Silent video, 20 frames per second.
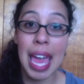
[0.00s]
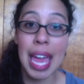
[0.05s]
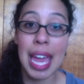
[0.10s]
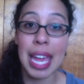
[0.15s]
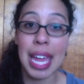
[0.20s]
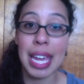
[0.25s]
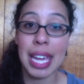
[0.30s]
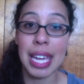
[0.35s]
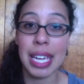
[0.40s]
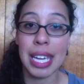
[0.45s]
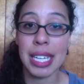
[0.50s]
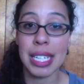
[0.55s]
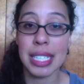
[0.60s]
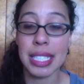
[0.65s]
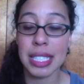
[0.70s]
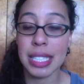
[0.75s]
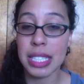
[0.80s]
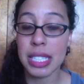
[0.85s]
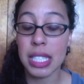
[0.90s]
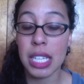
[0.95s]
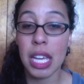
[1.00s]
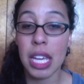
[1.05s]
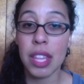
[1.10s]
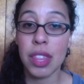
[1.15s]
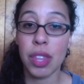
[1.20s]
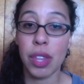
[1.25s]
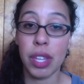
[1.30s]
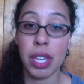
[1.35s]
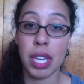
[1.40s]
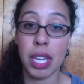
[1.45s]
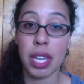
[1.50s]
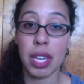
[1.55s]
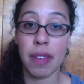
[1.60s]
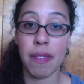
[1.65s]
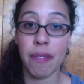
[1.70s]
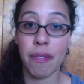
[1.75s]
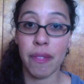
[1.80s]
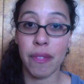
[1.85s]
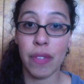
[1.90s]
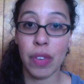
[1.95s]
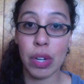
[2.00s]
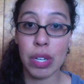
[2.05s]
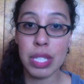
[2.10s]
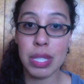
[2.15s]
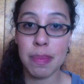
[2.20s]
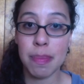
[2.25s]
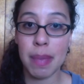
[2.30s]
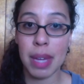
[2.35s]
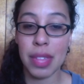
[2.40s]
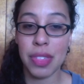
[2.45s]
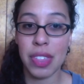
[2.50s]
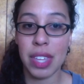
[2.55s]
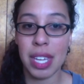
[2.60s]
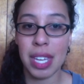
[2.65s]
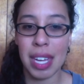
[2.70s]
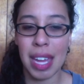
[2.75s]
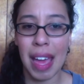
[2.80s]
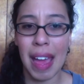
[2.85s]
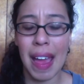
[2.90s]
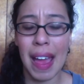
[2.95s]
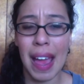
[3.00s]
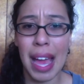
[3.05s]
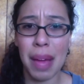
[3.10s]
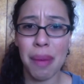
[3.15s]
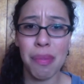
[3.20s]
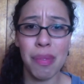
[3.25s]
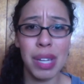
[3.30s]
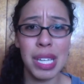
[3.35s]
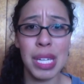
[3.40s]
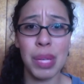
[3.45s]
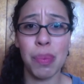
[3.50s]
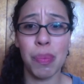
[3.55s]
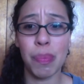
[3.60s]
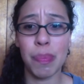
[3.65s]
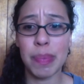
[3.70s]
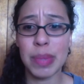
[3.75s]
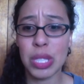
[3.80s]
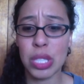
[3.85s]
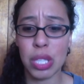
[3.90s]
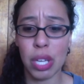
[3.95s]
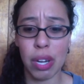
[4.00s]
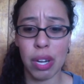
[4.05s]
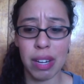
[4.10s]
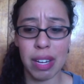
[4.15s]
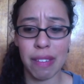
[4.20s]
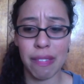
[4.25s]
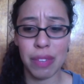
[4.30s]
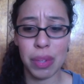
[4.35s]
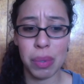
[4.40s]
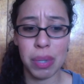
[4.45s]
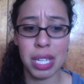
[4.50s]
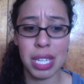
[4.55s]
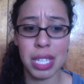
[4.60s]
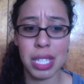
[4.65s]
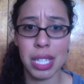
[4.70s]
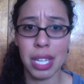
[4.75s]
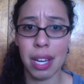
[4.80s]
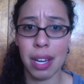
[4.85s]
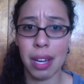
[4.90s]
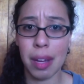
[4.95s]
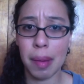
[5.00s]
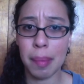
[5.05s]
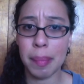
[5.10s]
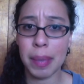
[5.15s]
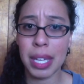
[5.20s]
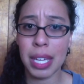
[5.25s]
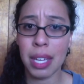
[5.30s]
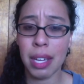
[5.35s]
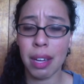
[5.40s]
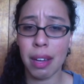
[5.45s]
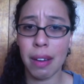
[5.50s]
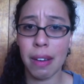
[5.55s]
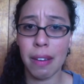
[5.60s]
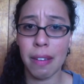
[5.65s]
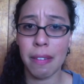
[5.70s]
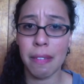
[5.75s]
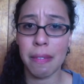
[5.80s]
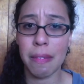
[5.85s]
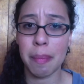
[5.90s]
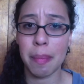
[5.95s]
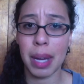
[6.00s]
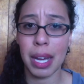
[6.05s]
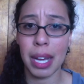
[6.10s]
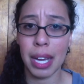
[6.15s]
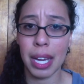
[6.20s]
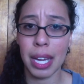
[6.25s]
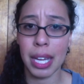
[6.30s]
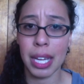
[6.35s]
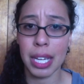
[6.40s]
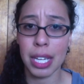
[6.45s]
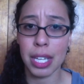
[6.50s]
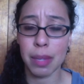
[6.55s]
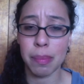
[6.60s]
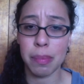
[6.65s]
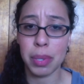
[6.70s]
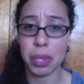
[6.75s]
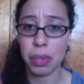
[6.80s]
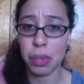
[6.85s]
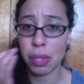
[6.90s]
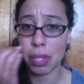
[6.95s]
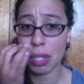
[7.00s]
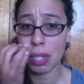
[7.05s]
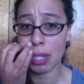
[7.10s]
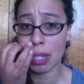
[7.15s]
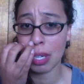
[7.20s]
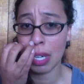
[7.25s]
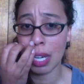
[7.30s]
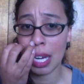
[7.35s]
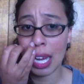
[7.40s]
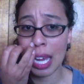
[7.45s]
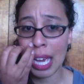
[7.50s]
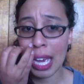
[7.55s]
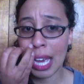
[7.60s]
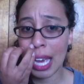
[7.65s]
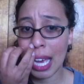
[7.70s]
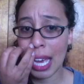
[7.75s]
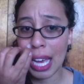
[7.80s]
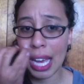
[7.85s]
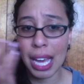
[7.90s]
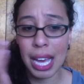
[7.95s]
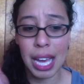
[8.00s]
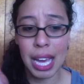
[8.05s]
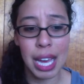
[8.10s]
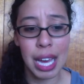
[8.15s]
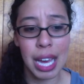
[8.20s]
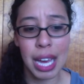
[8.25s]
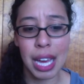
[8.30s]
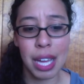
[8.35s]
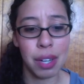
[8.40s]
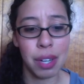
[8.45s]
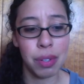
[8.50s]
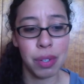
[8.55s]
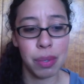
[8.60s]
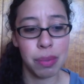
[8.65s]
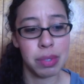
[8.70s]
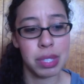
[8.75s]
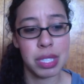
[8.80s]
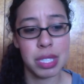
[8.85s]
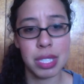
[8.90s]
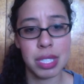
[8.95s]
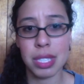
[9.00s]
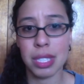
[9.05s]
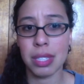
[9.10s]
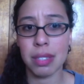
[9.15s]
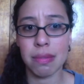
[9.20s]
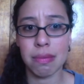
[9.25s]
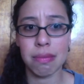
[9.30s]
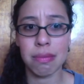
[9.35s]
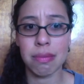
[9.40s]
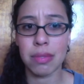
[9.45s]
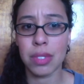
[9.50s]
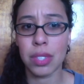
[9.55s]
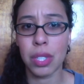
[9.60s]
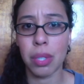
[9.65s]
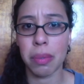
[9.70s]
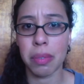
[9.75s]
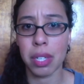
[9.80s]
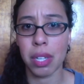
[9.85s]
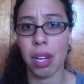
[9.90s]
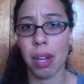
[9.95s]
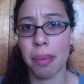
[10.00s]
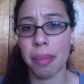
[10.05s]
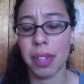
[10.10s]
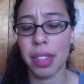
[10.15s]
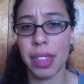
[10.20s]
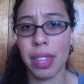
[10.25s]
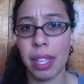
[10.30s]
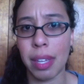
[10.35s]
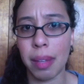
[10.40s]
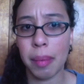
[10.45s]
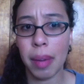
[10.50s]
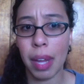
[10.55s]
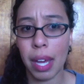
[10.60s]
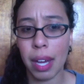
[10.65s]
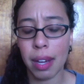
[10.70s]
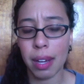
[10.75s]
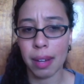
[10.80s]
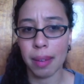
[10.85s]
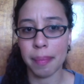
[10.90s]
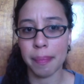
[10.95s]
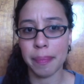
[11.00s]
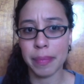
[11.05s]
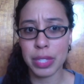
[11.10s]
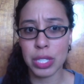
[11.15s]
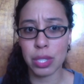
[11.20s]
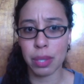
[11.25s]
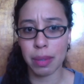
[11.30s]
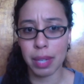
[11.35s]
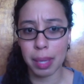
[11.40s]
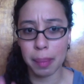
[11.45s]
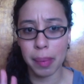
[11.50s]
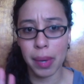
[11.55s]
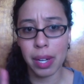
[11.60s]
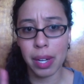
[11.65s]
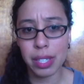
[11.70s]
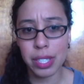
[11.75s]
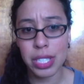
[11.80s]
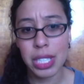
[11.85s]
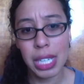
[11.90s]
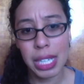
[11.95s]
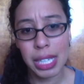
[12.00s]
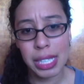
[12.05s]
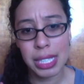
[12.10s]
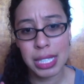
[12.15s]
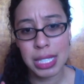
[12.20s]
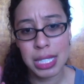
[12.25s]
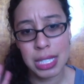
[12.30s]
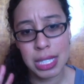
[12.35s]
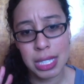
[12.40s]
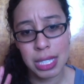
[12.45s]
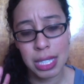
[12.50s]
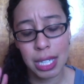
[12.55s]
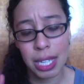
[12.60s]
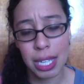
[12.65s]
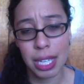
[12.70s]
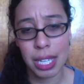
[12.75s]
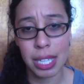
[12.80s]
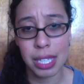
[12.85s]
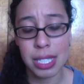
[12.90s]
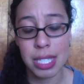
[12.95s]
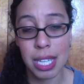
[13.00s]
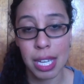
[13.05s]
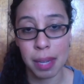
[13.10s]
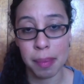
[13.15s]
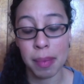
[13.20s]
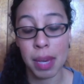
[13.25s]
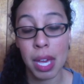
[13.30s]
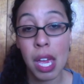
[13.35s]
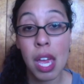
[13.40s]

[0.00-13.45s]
And the first method, I'm really sorry if you hear the humming of my computer. I don't know what's going on with it. So I apologize ahead of time.